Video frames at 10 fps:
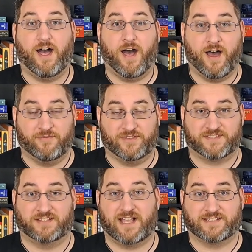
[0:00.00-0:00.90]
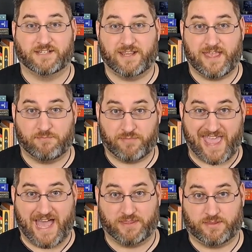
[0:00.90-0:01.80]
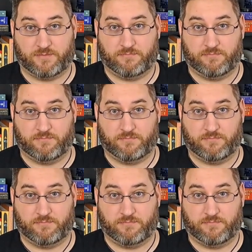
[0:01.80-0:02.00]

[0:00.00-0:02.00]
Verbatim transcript: of the selected path.